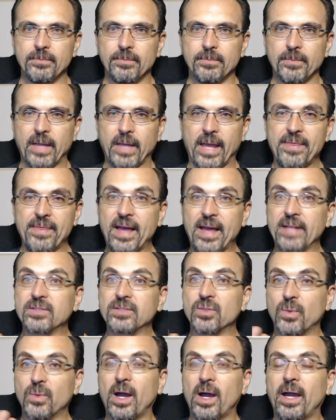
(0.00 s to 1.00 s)
And that's
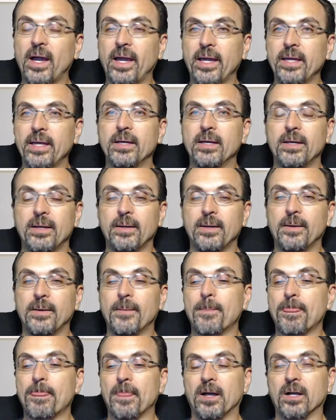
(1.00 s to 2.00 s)
why
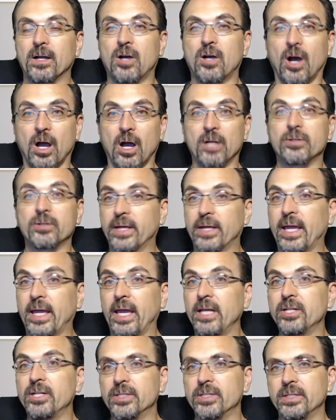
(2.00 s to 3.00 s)

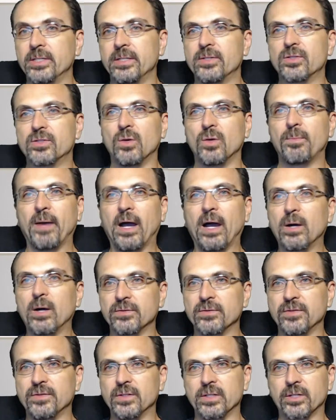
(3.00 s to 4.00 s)
congregation is so
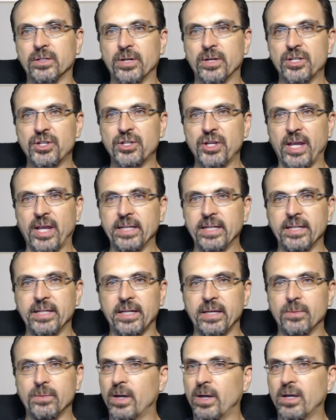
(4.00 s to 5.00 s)
powerful in Christianity,
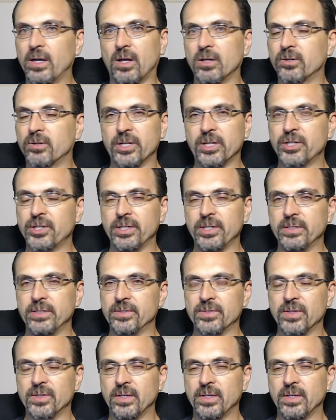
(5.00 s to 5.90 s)
and why all Christians,